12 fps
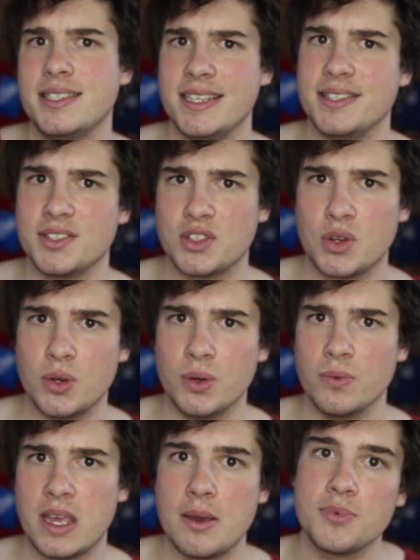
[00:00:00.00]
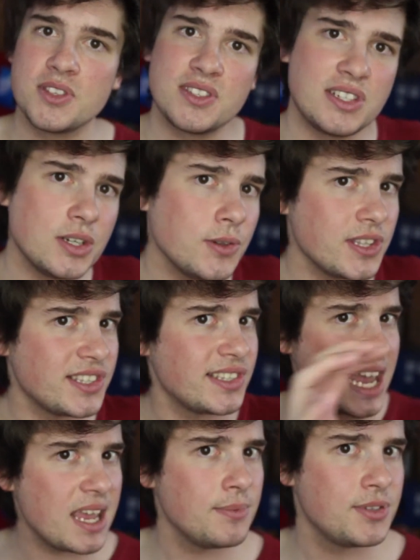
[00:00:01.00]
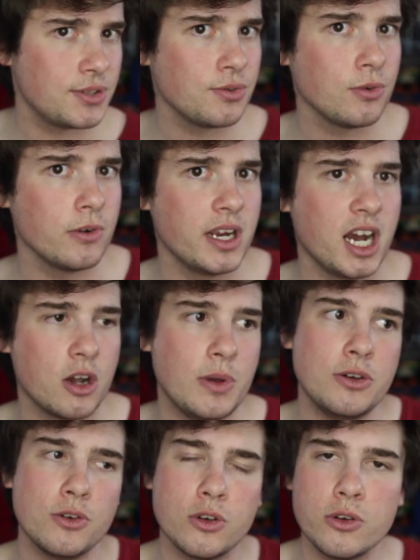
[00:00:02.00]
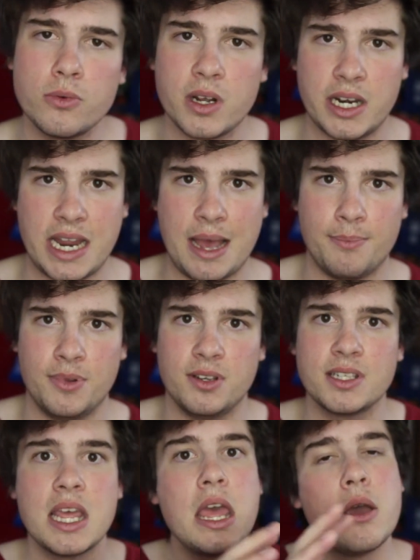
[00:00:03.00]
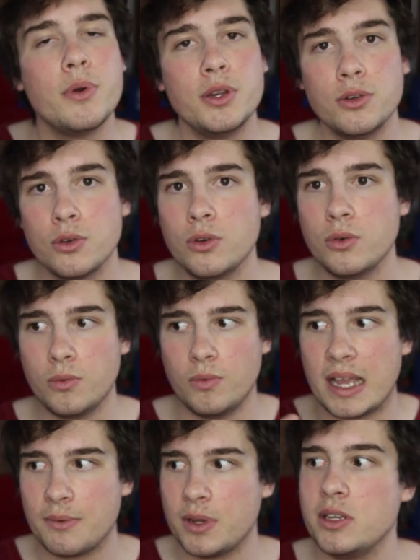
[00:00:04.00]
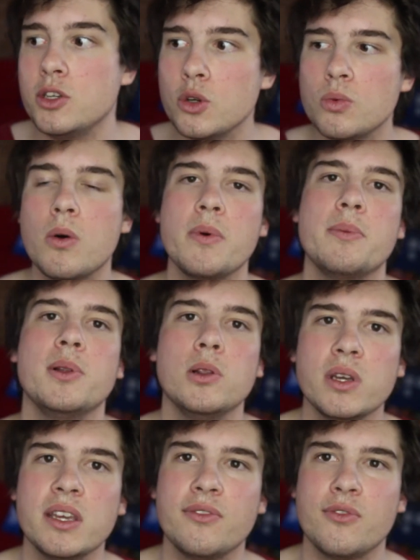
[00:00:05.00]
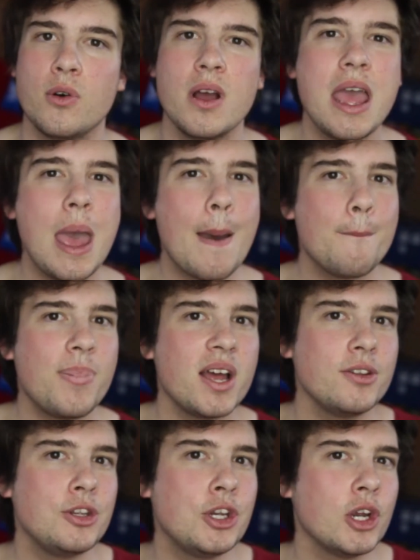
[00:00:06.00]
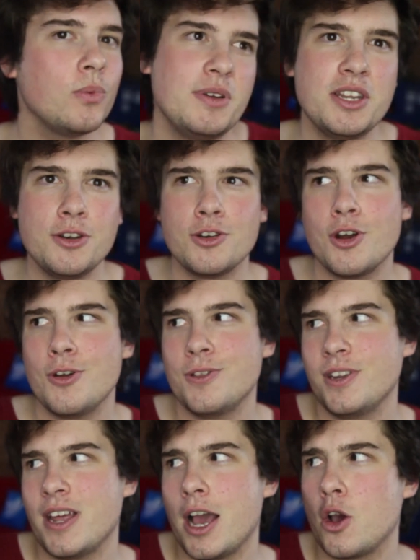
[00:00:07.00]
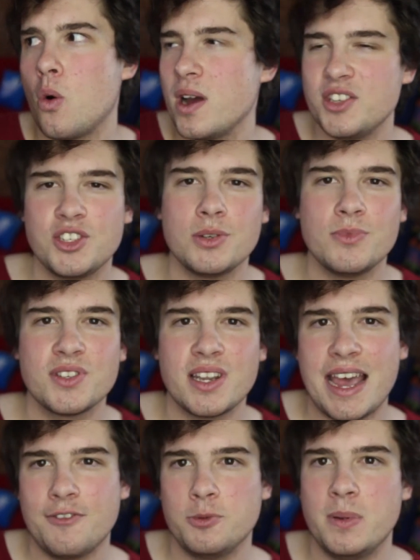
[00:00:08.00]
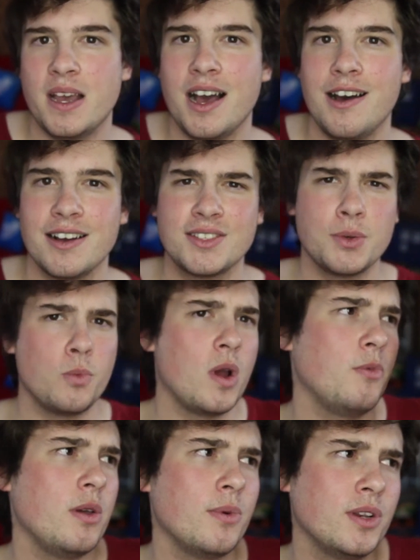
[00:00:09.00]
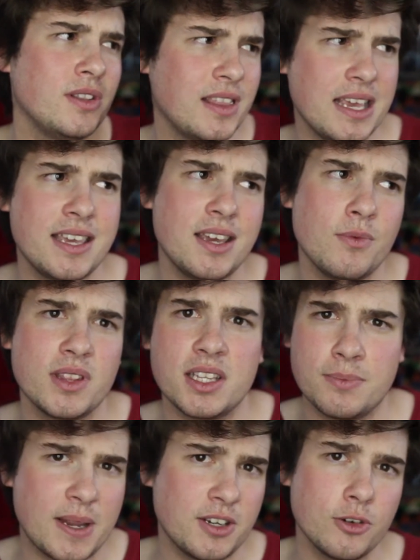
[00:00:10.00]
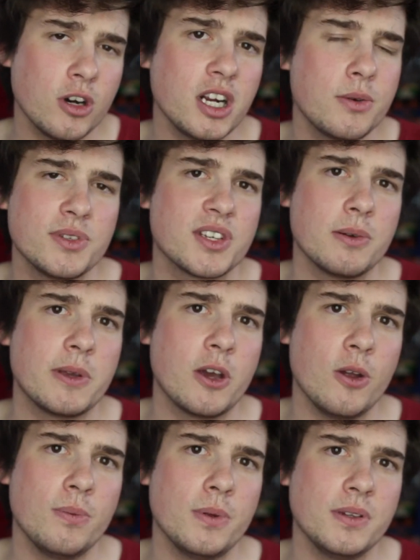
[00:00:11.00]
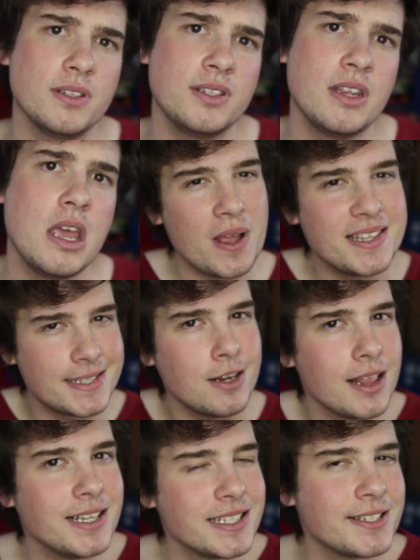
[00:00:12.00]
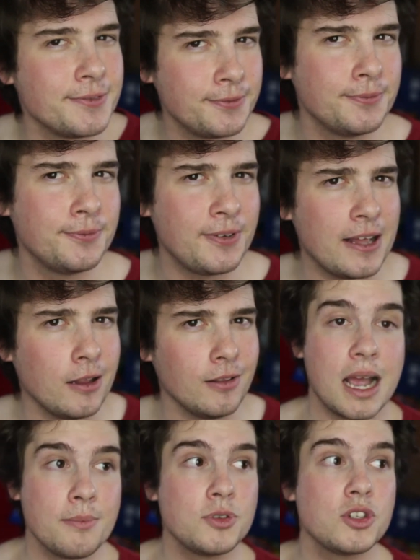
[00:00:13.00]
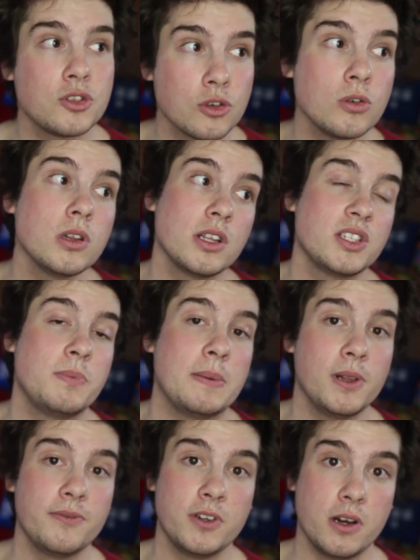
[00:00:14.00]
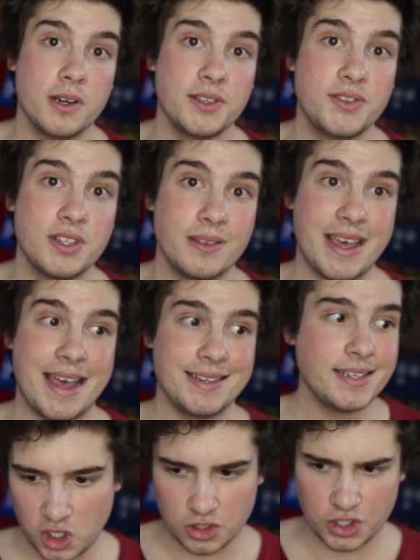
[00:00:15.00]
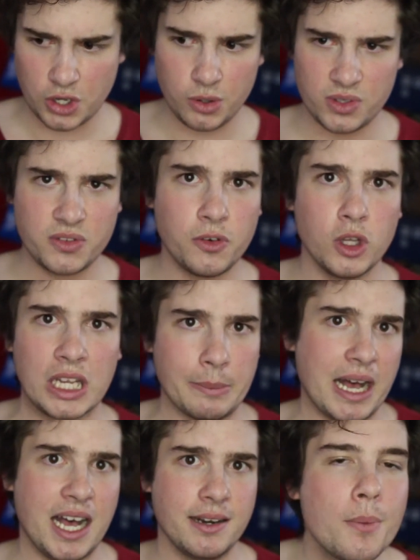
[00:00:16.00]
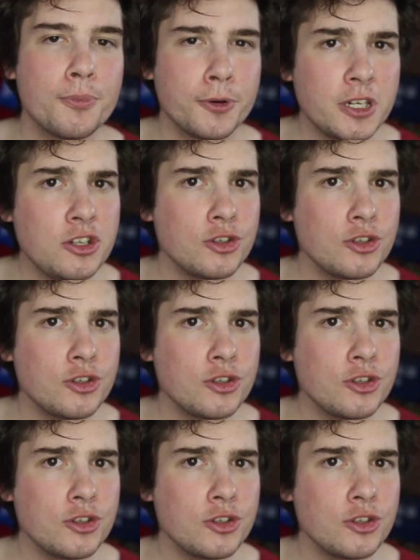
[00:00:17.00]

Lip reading: season 2. It was still the same story arc. We knew what had happened. We knew what we were looking for. But, we didn't know that a question was going to have to be asked when we were thinking when the Pandora was going to be opened. When silence fell. I'm sure lots of people have noticed that Doctor Who is falling apart. I'm pretty